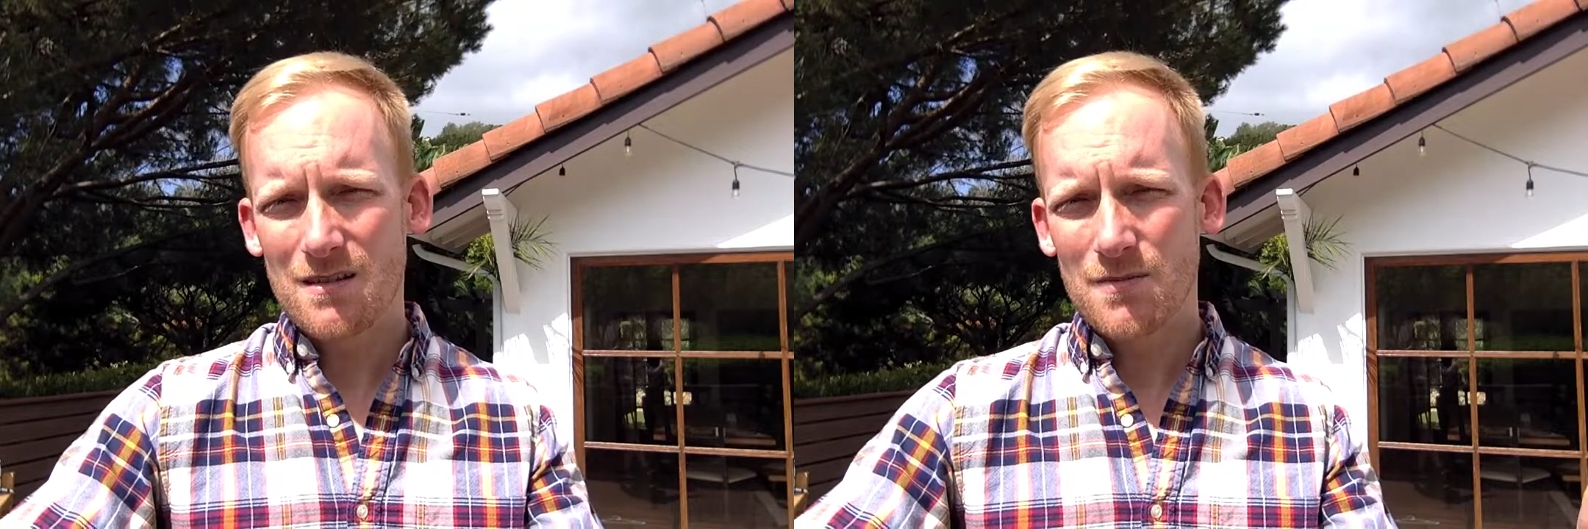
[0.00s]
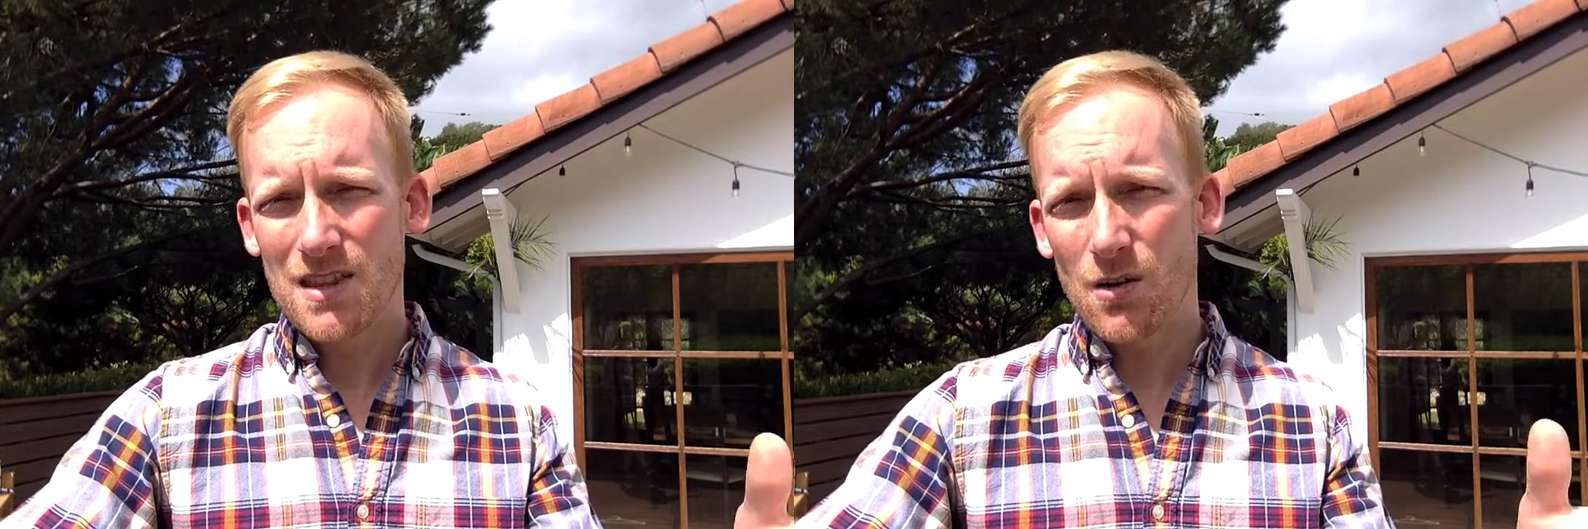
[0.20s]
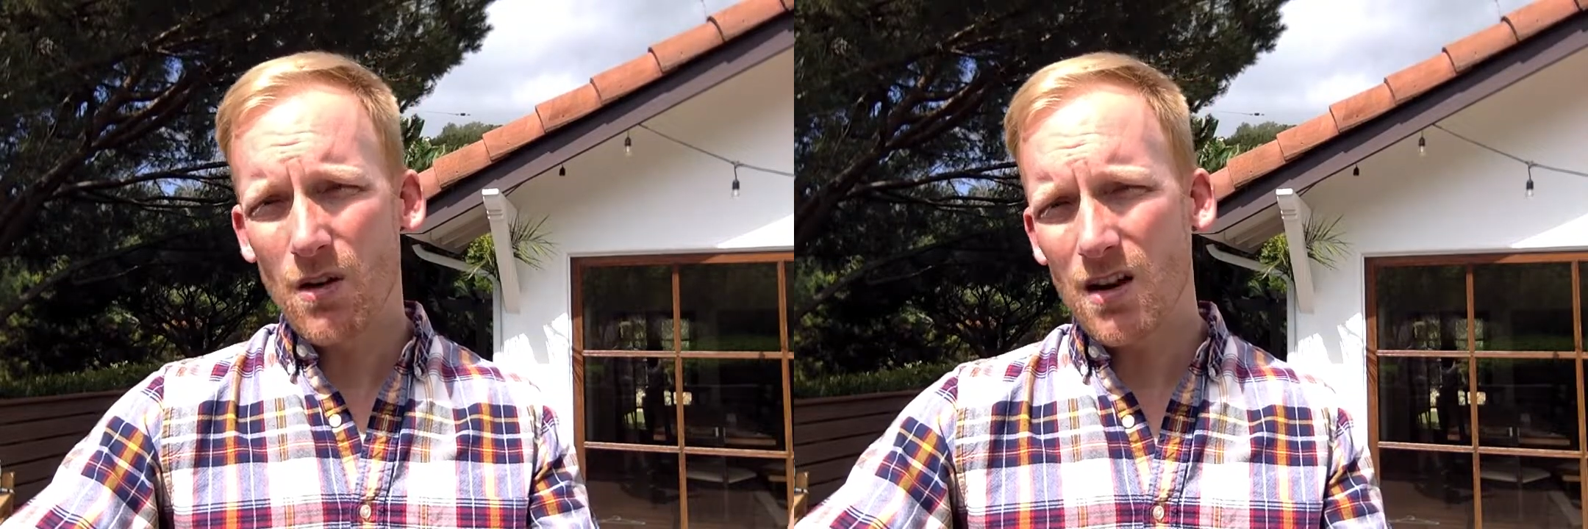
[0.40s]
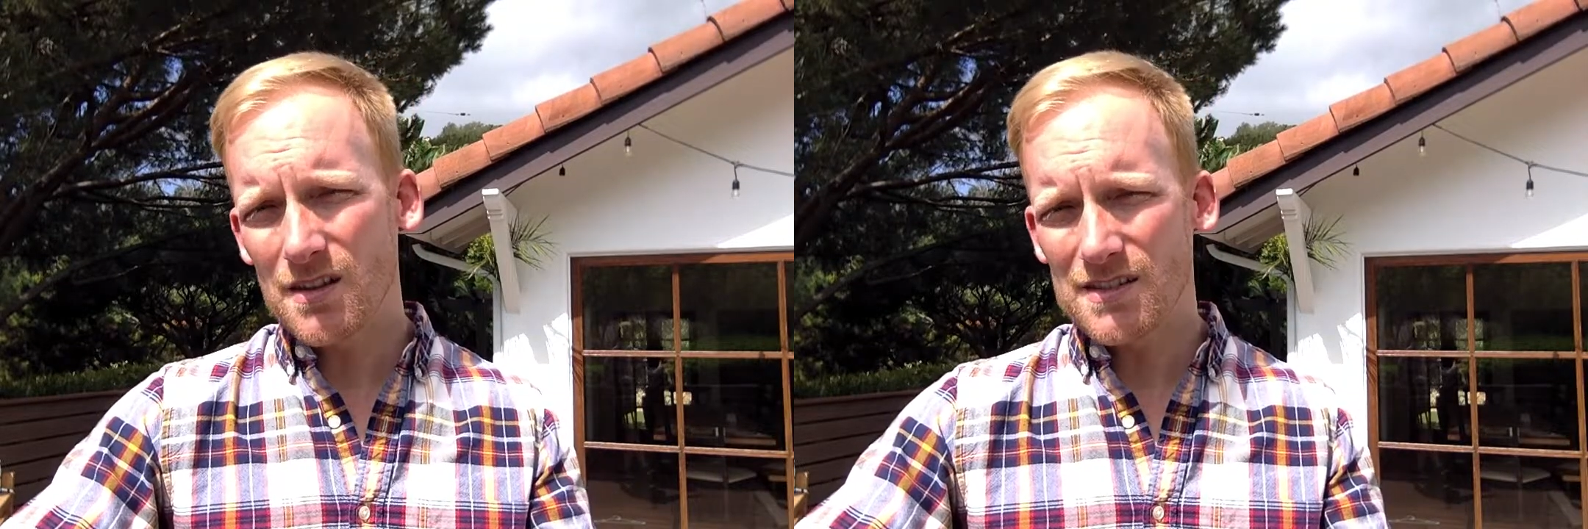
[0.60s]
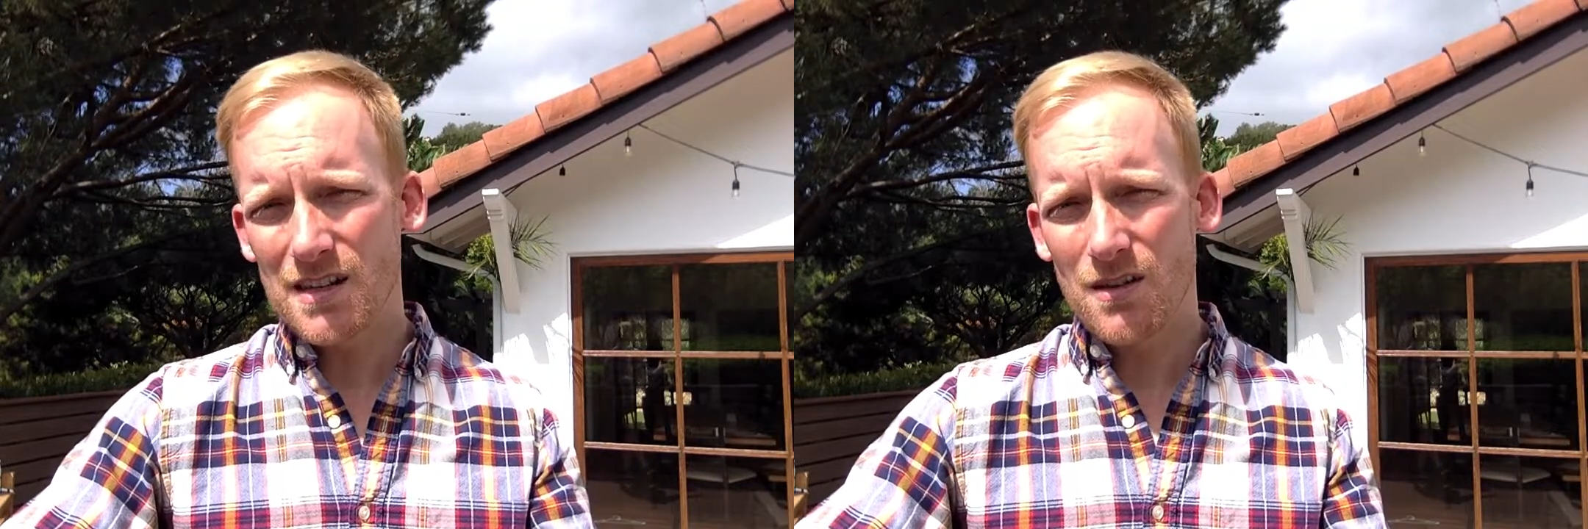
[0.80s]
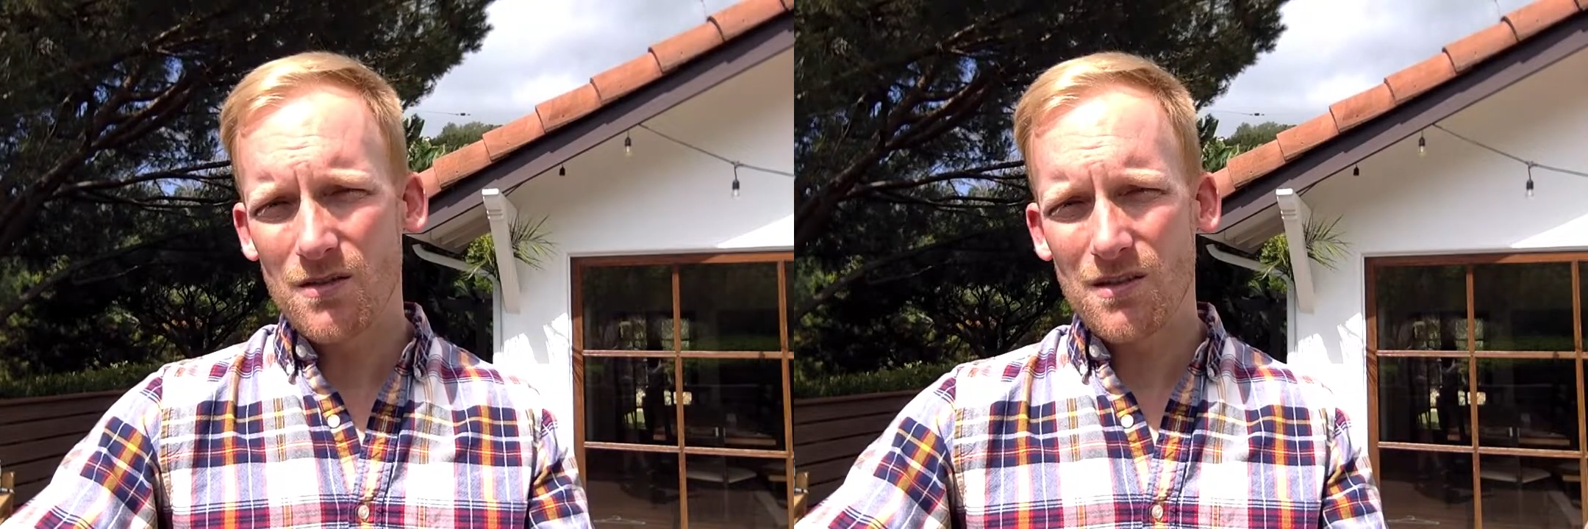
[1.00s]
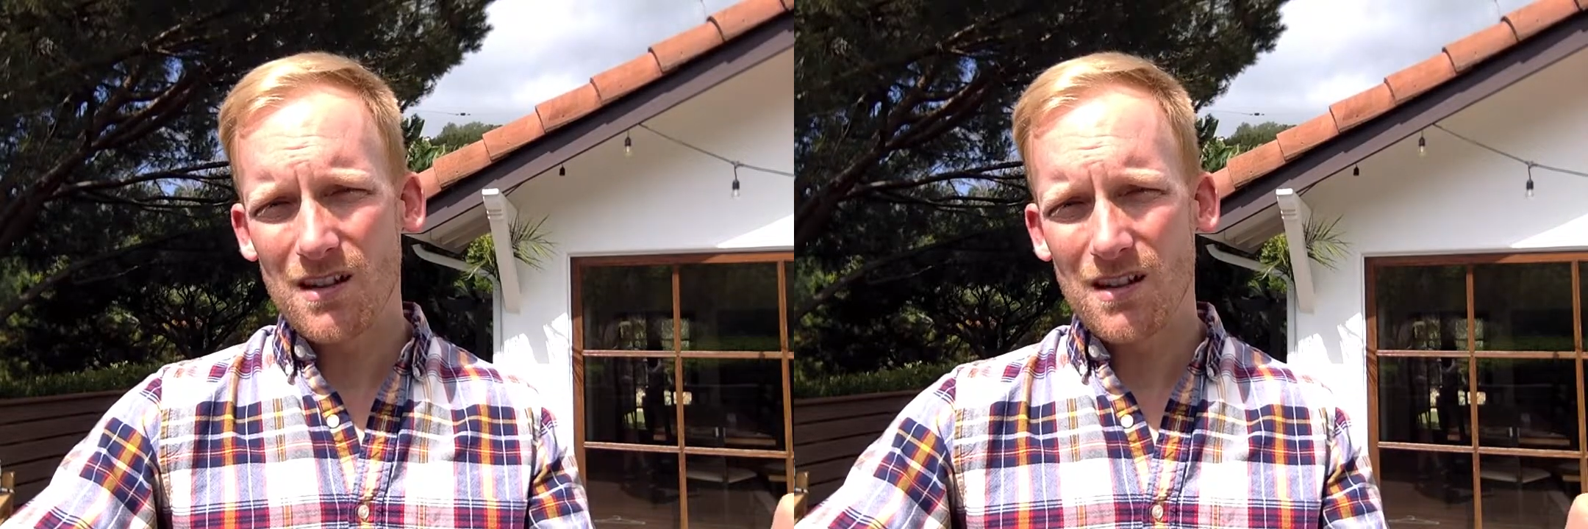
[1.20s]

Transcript: But there were also